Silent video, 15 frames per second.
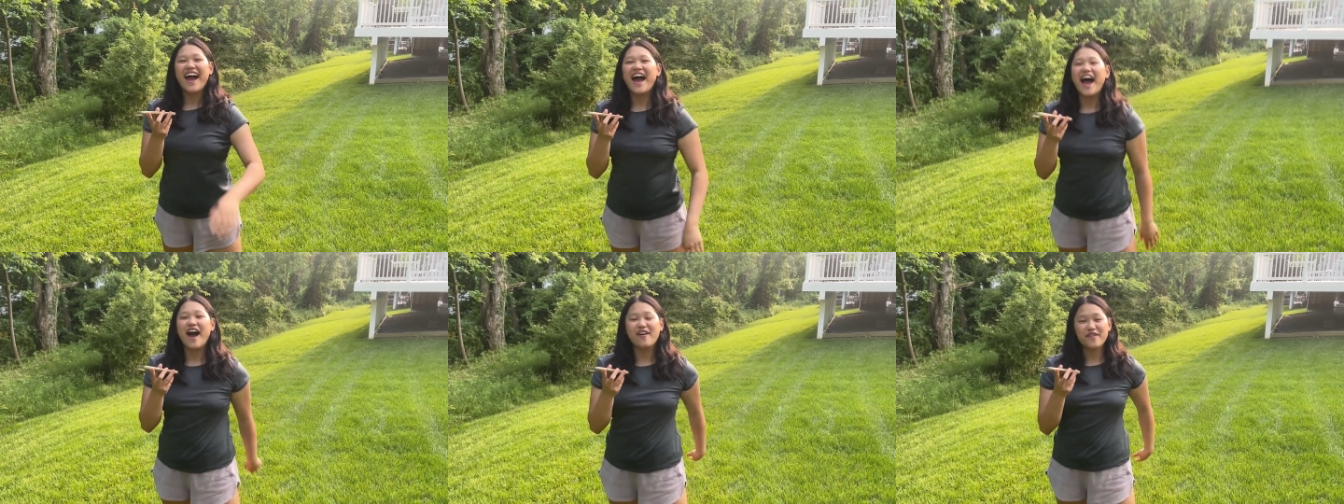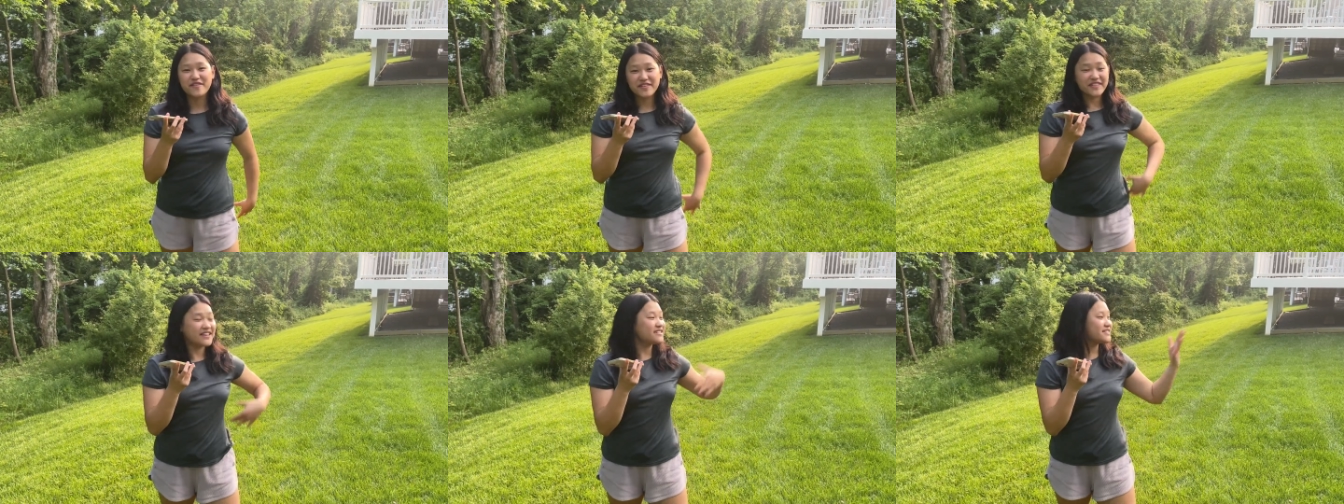However,
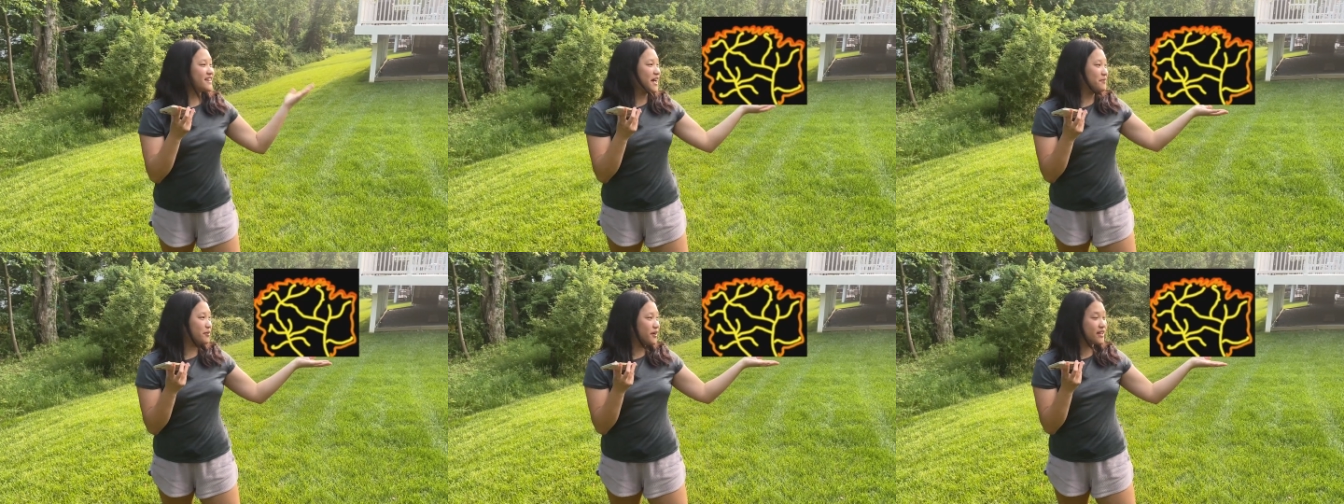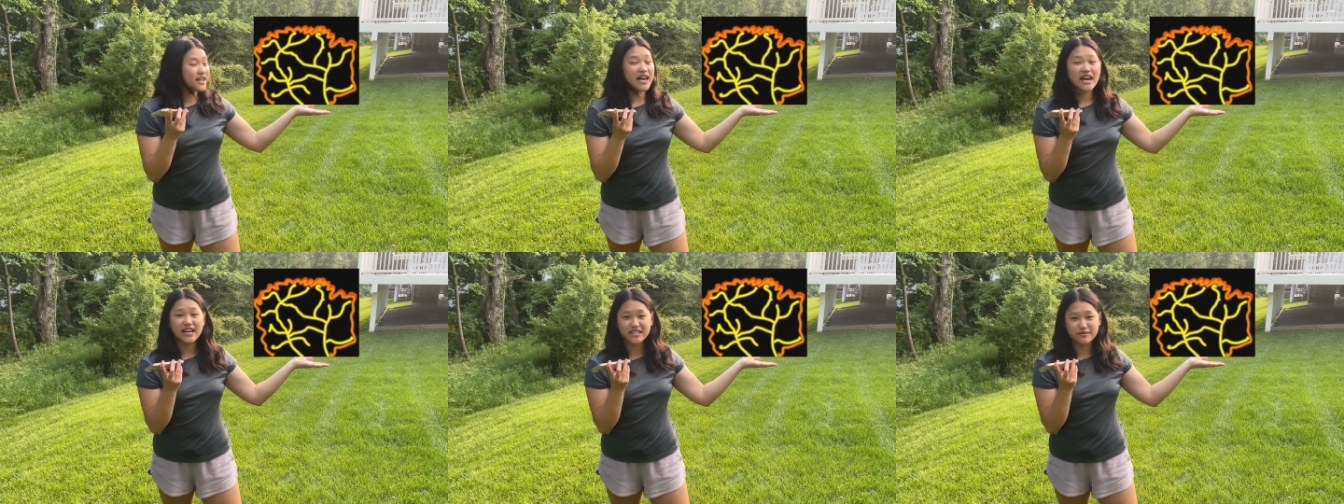this slime mold
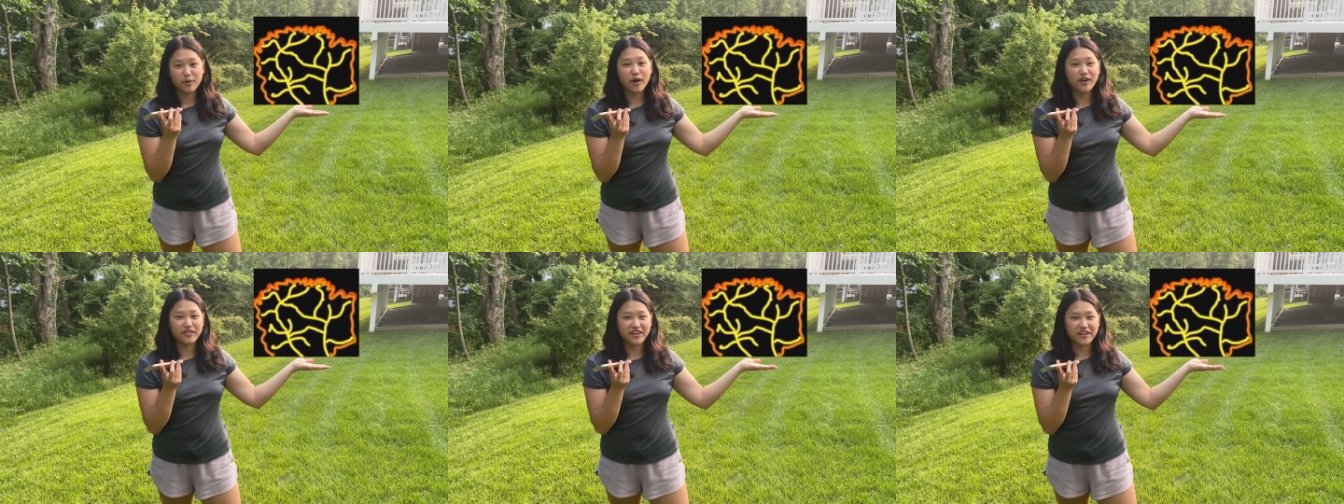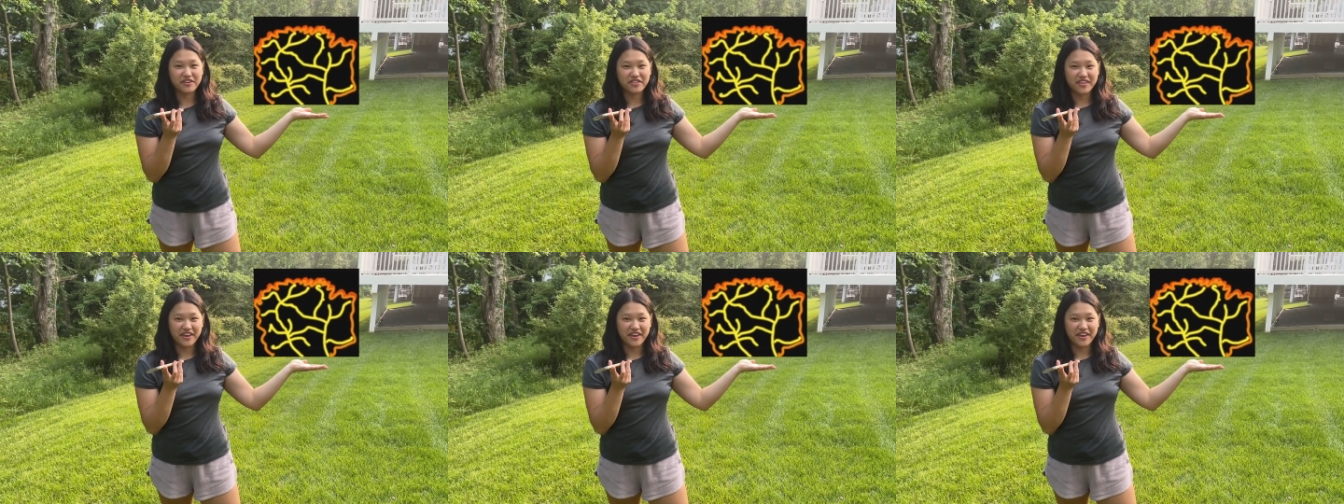is smarter than you